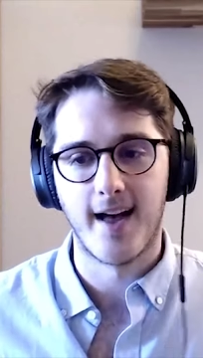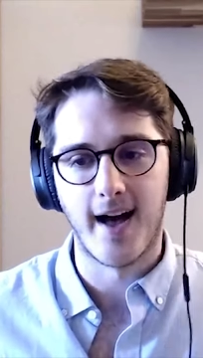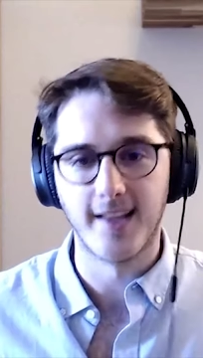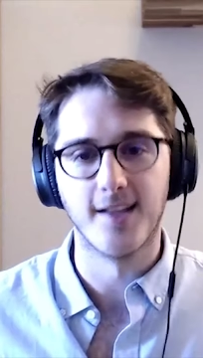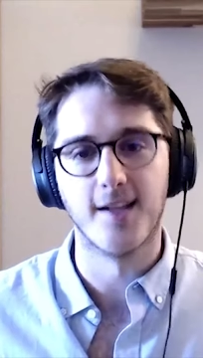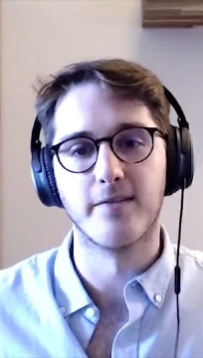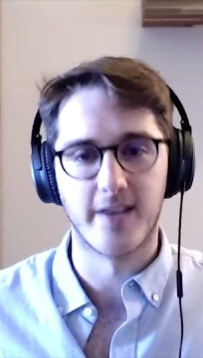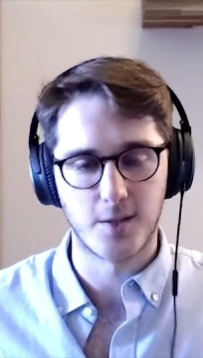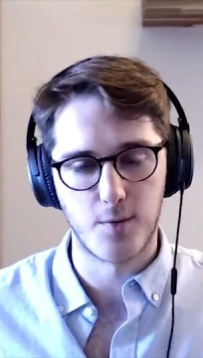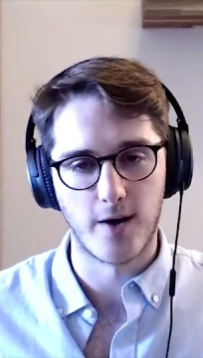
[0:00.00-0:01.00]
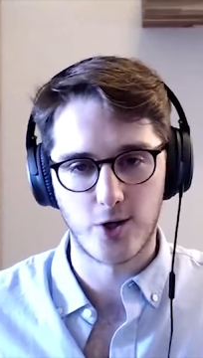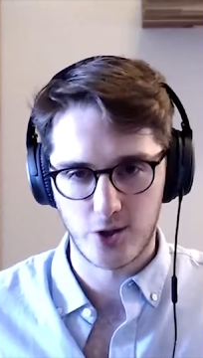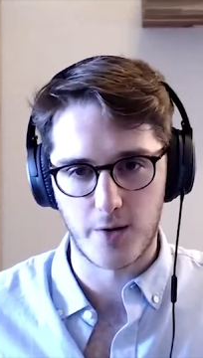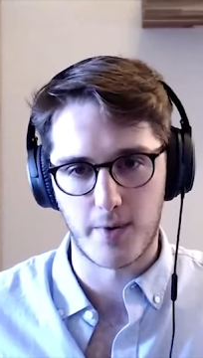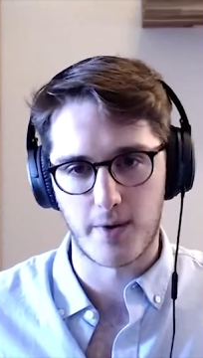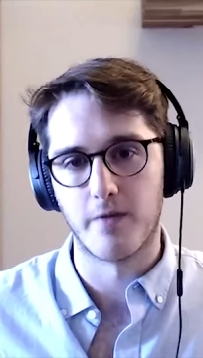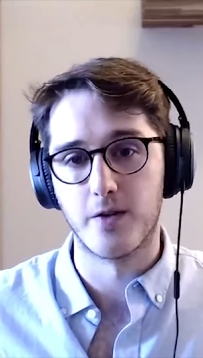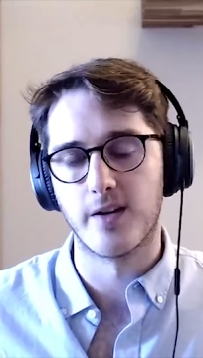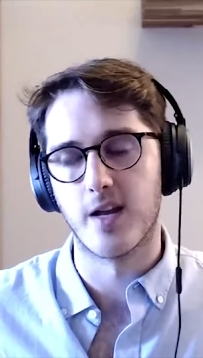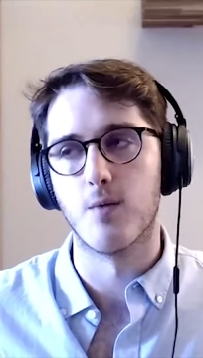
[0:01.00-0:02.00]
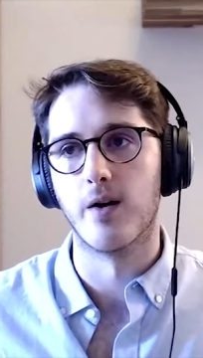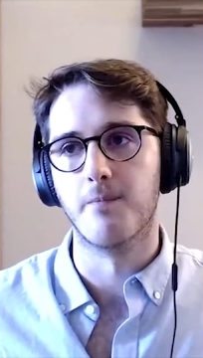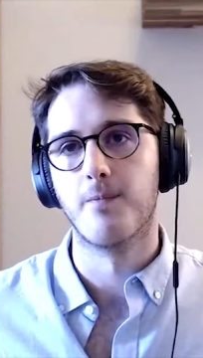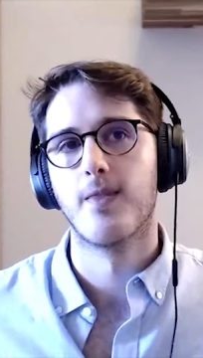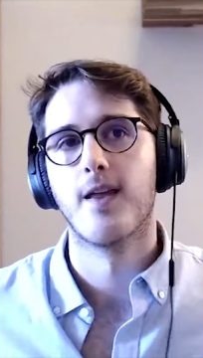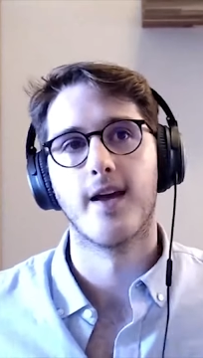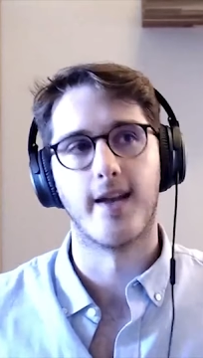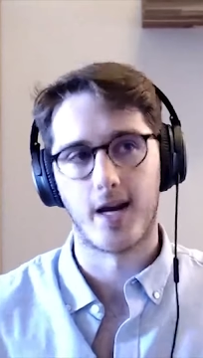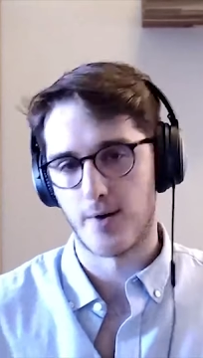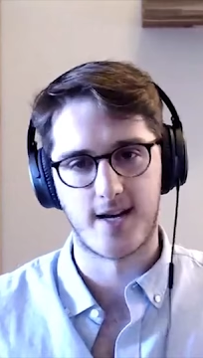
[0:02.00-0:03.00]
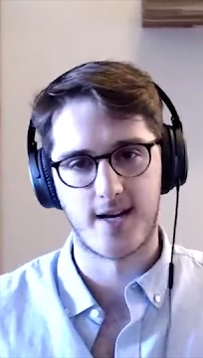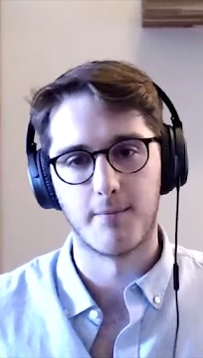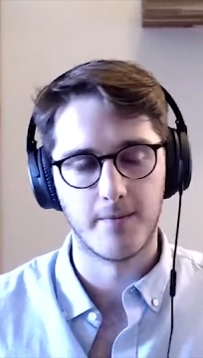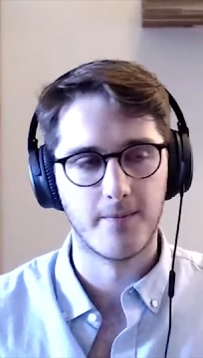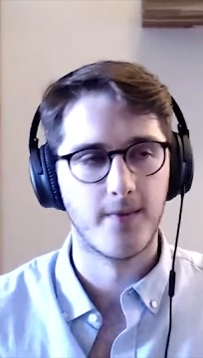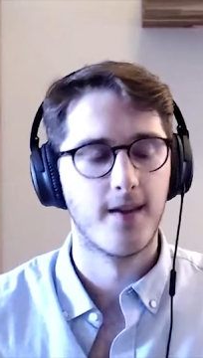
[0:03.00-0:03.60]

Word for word: I love that Twitch generated revenue on day one, and I don't want to stop them.